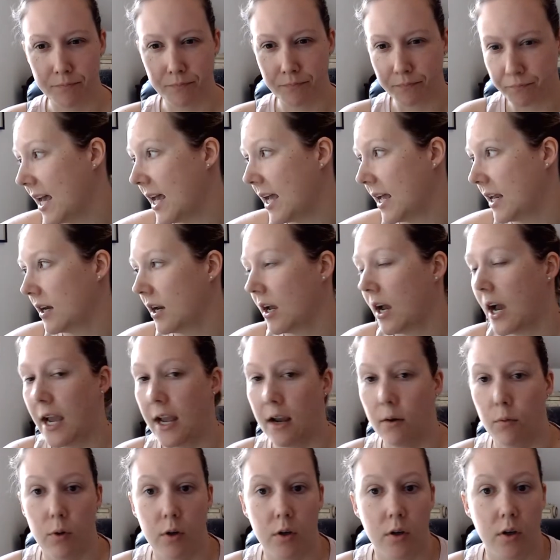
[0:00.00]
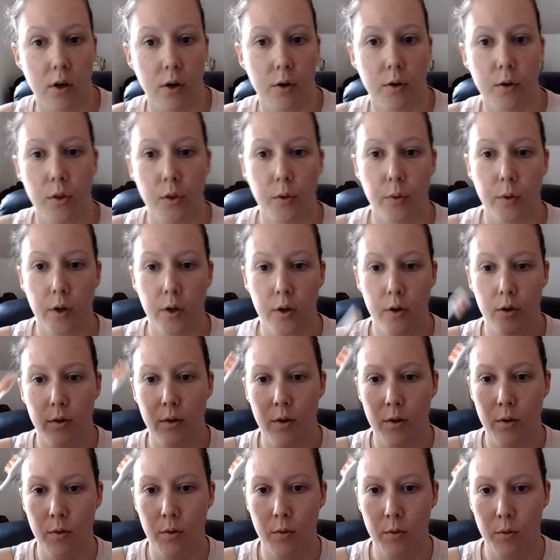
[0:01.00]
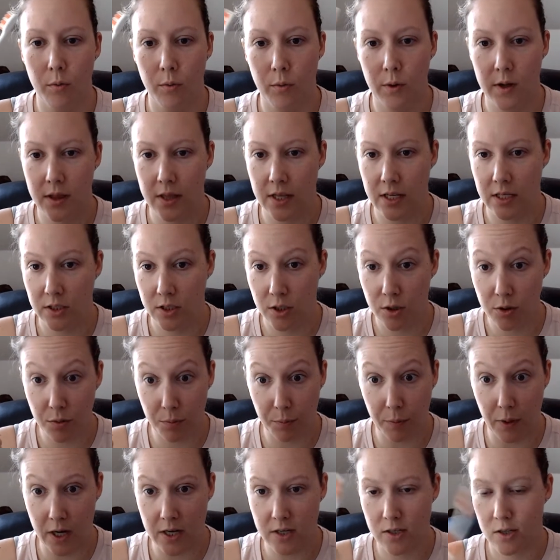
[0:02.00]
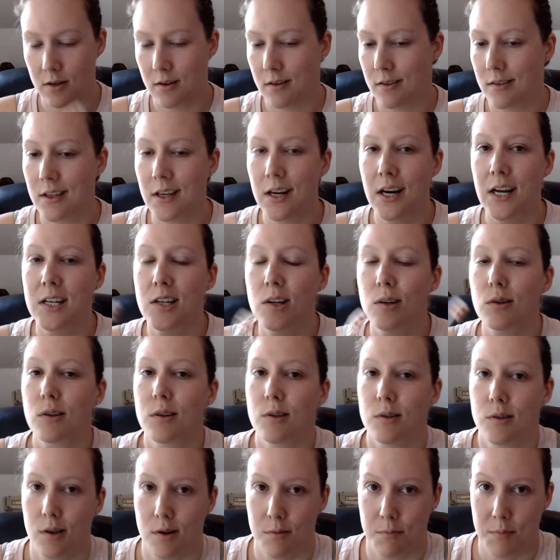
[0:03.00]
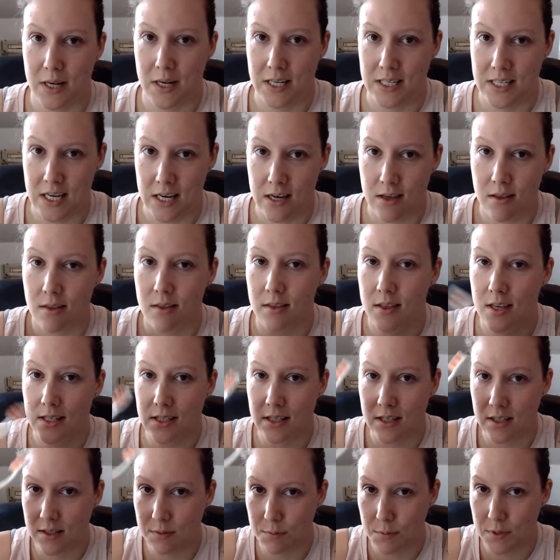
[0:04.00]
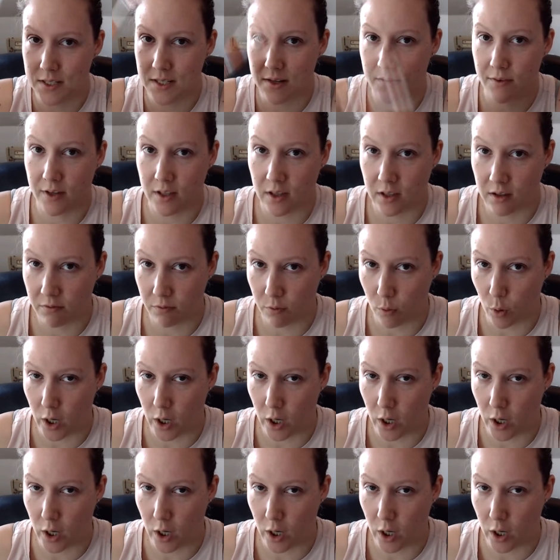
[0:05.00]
I will go through with a toothbrush that I don't use on my teeth. This is specifically for hair.